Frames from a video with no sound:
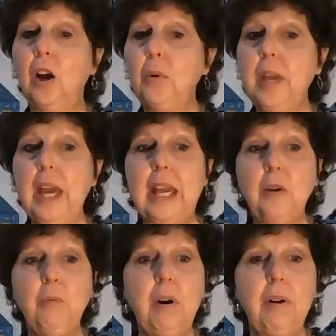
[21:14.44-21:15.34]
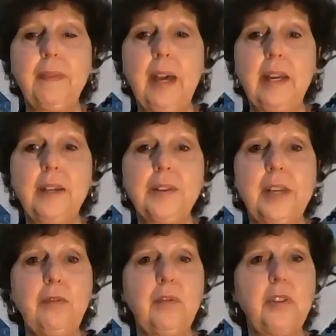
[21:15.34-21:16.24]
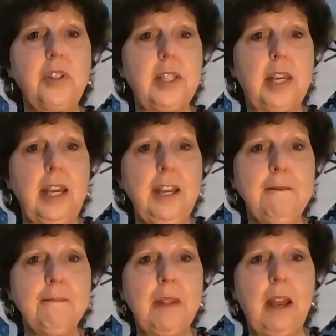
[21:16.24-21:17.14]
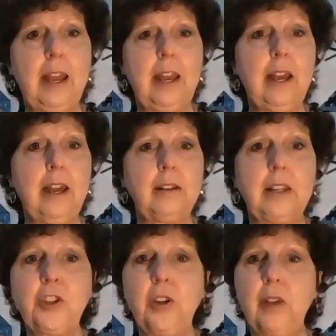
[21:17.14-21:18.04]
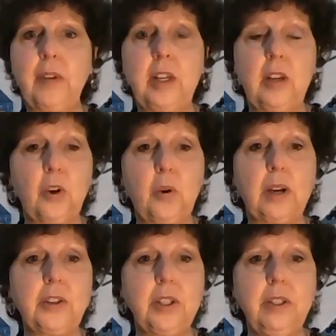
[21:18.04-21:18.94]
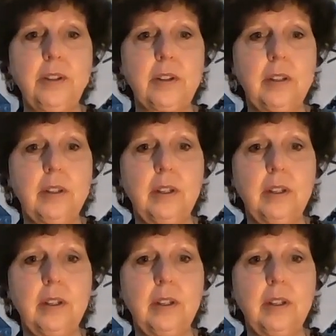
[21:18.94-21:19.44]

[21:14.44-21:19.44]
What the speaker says: okay, well, that is it for today. And unless you have any other questions?